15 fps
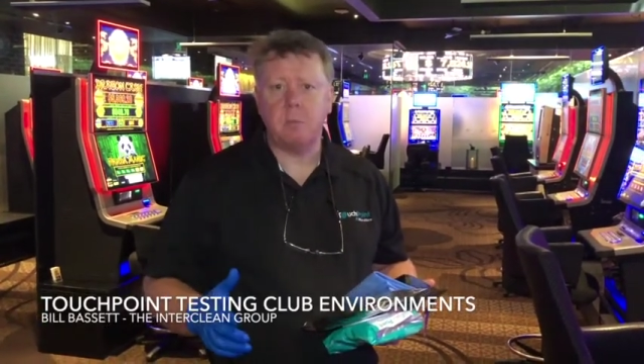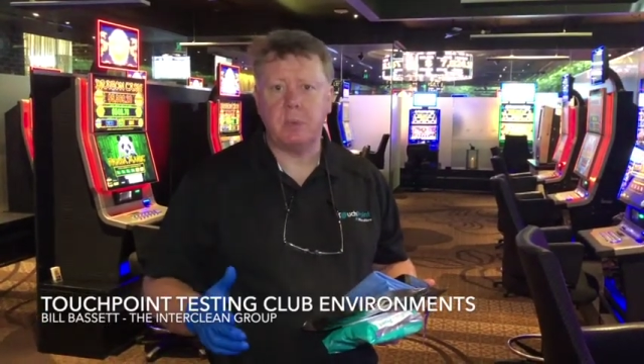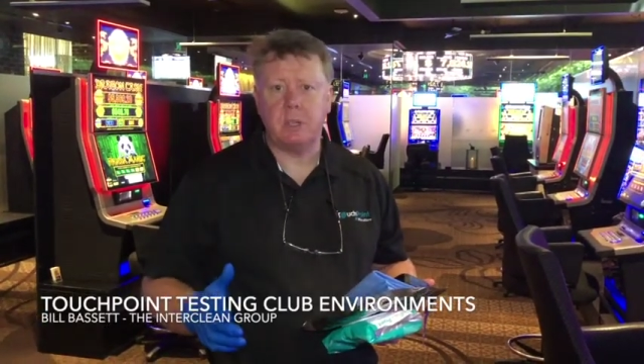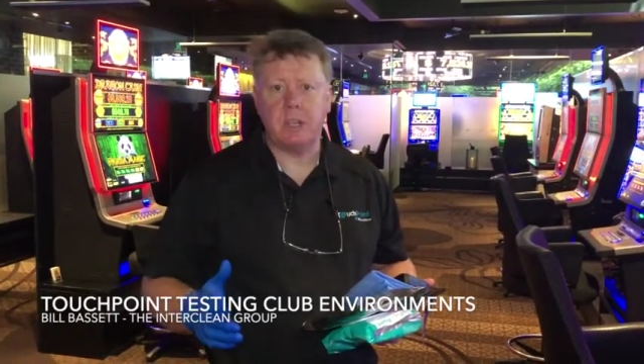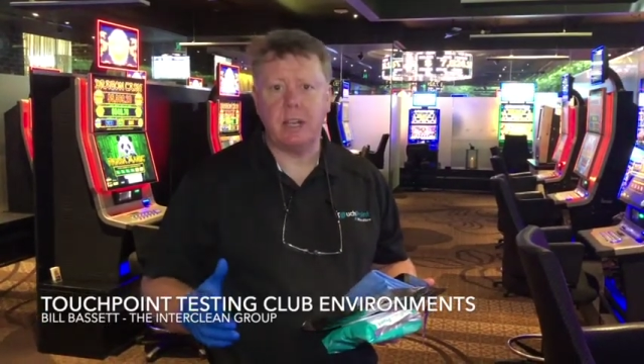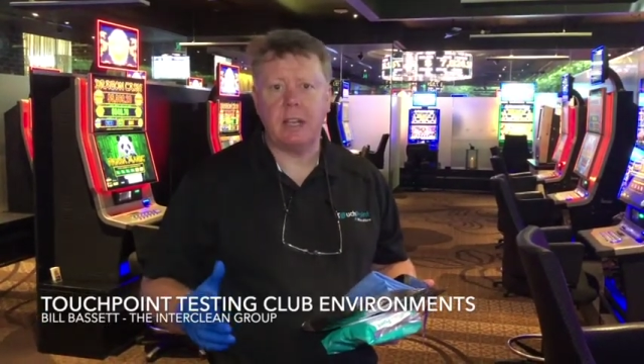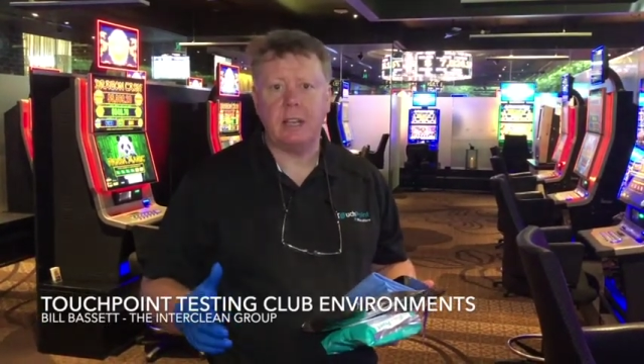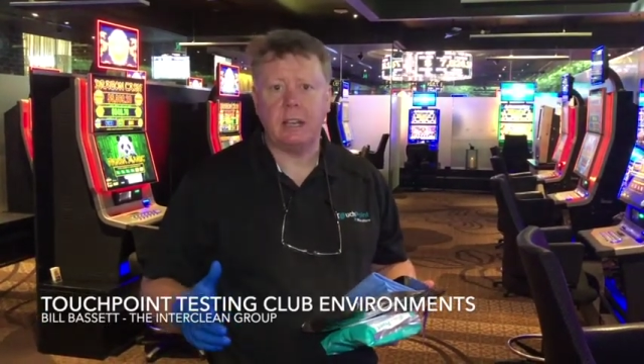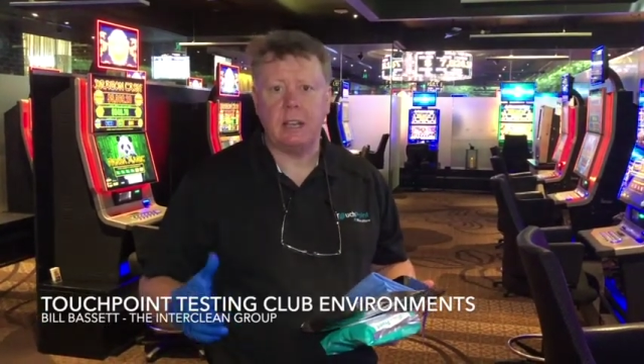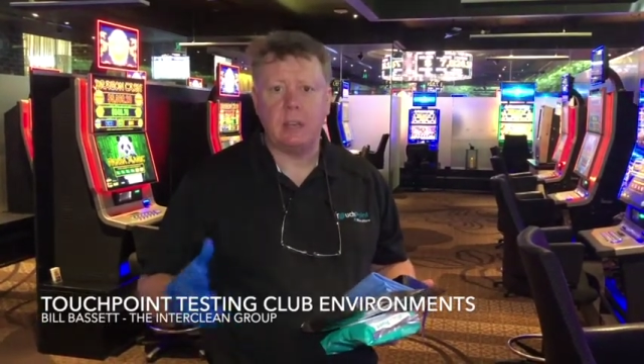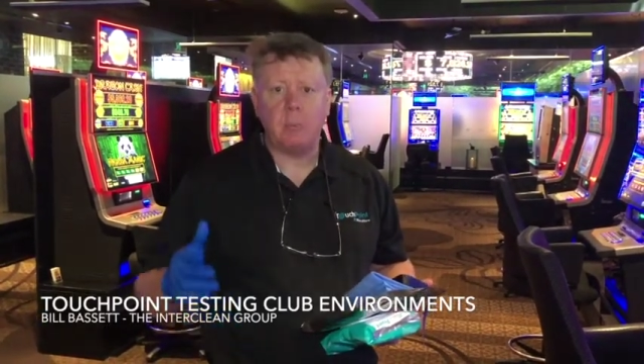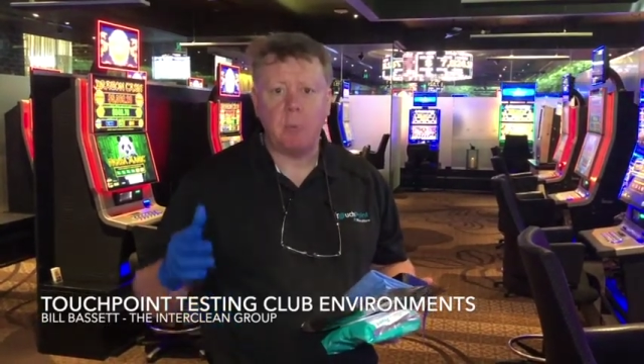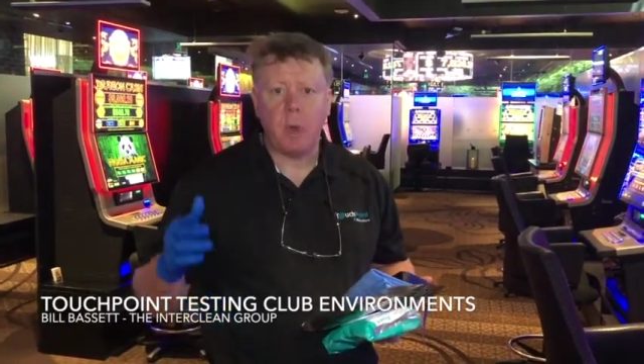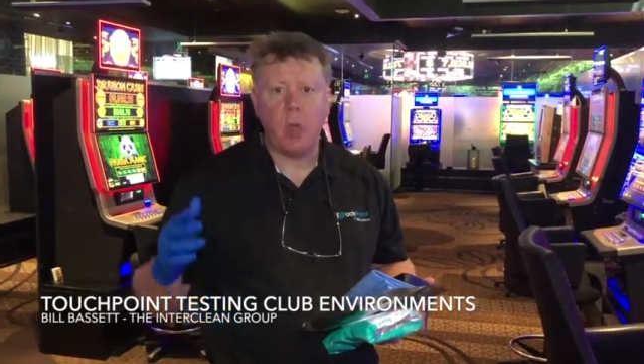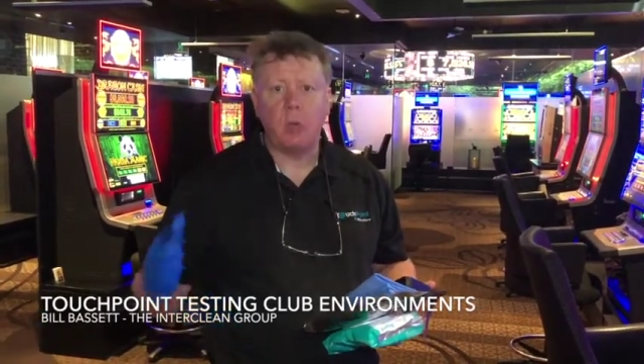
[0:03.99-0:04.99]
particularly
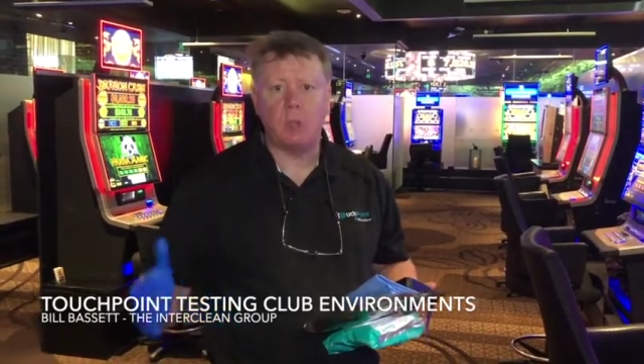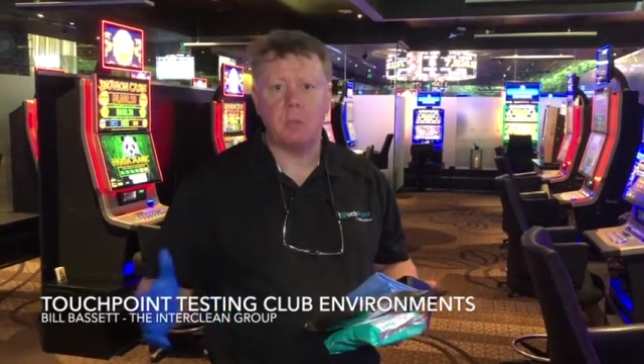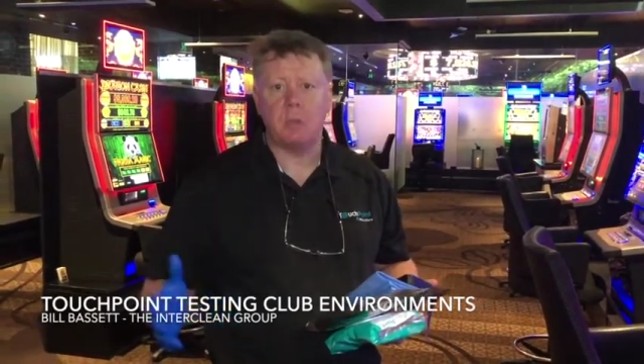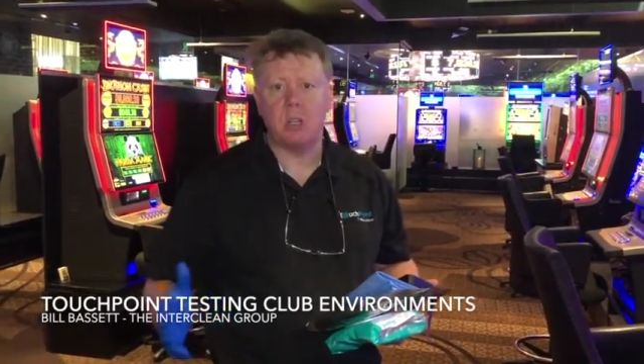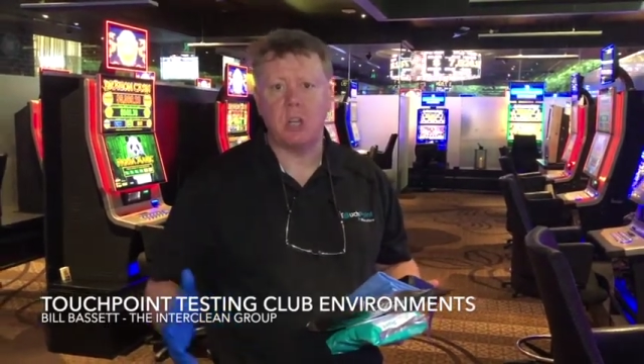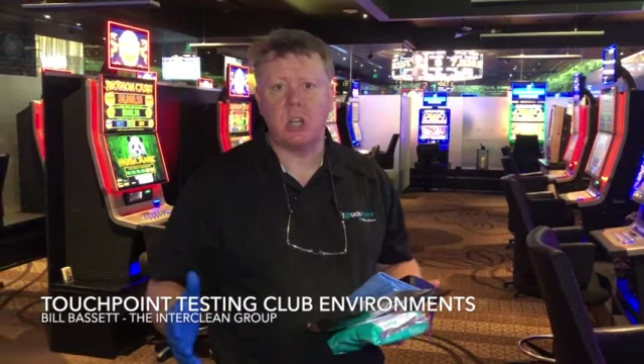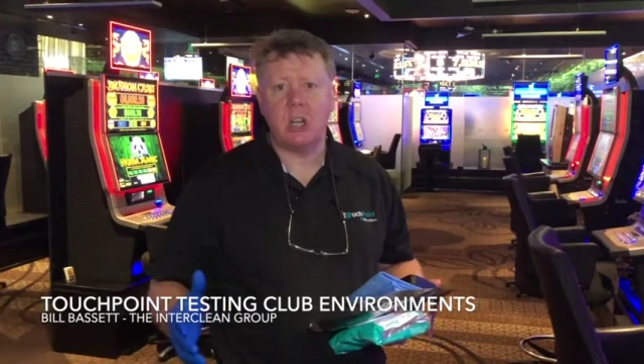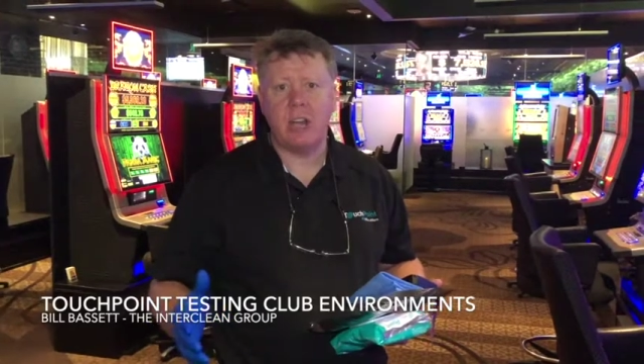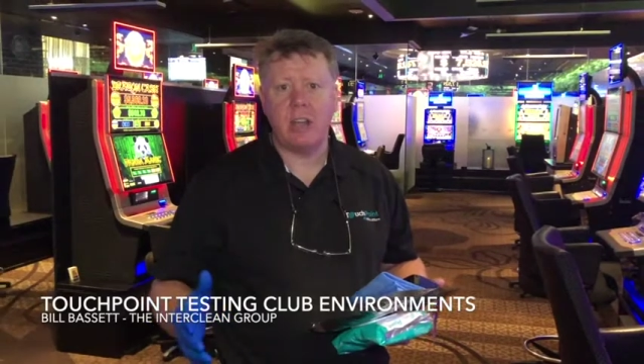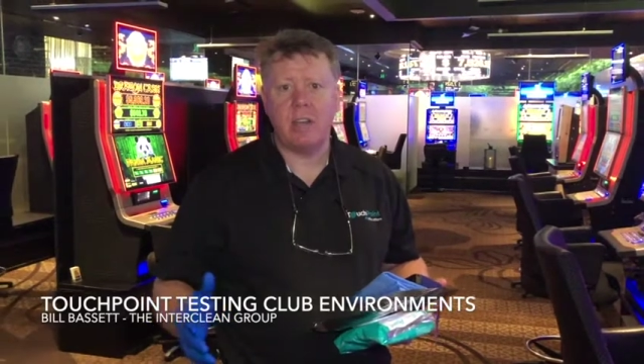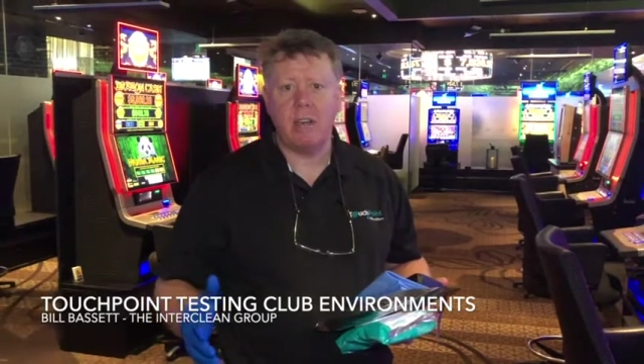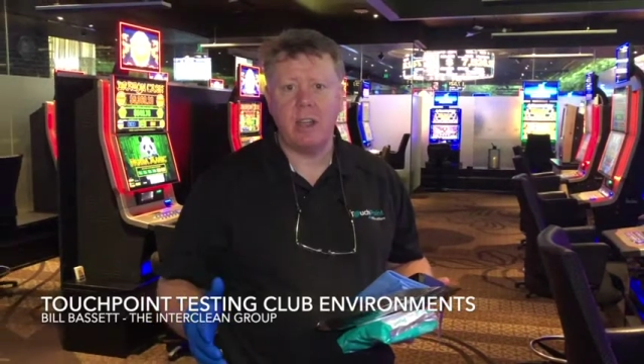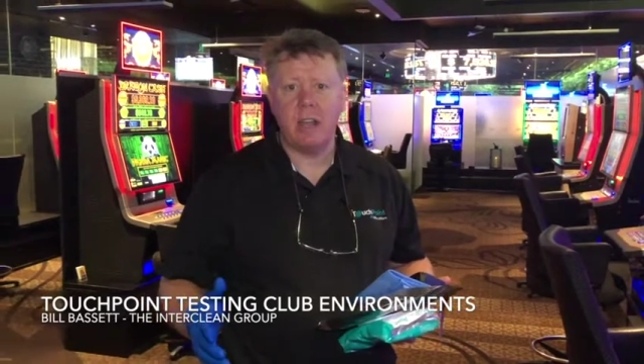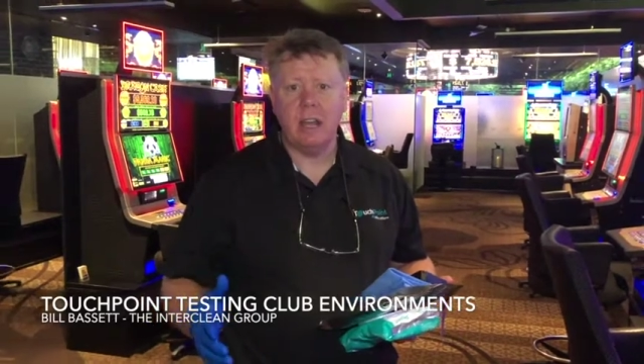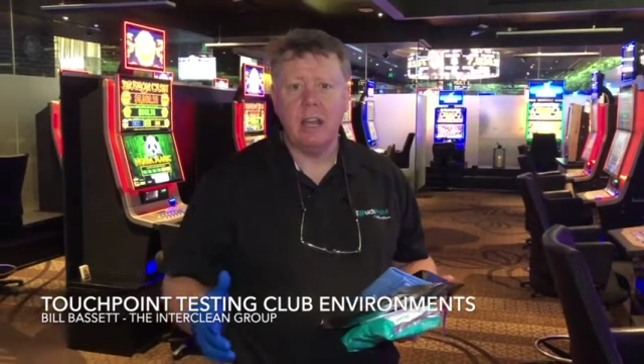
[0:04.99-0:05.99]
the poker machine
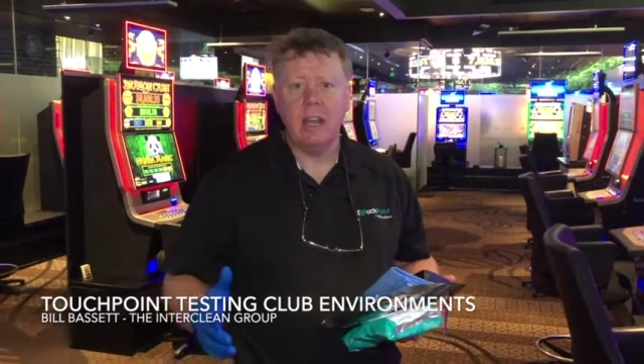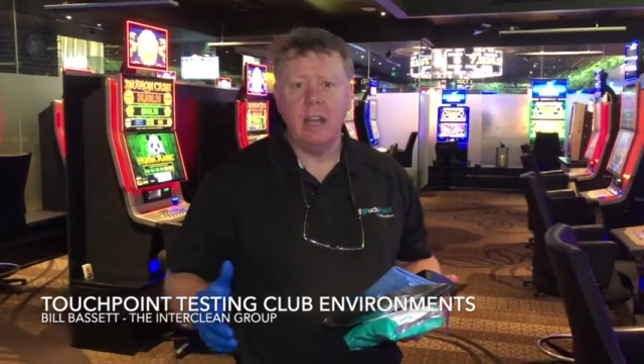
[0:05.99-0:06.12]
area,